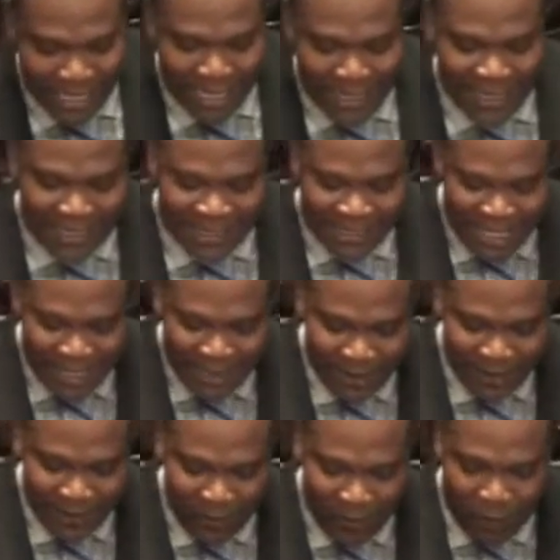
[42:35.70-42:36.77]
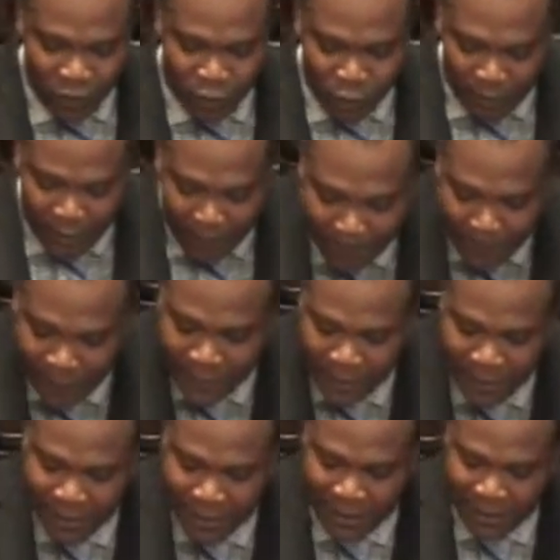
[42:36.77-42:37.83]
And he said unto him,
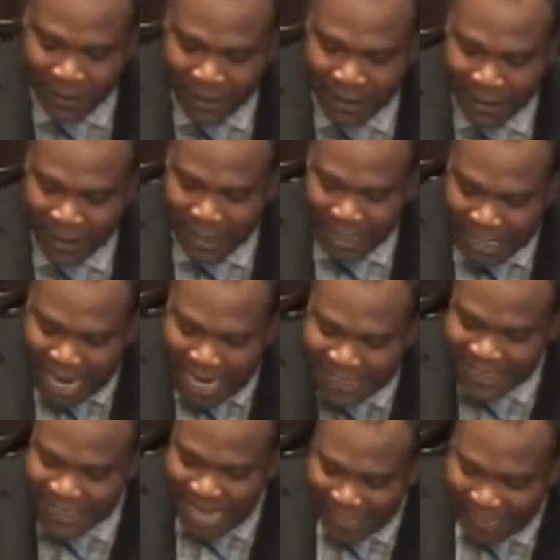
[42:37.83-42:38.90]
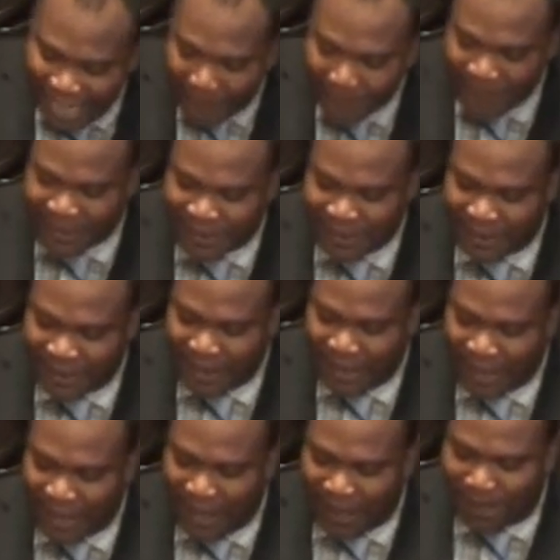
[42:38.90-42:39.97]
cast thy garment
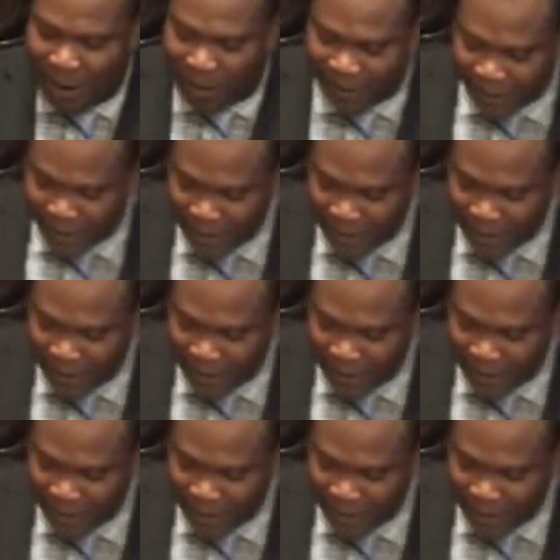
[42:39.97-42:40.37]
about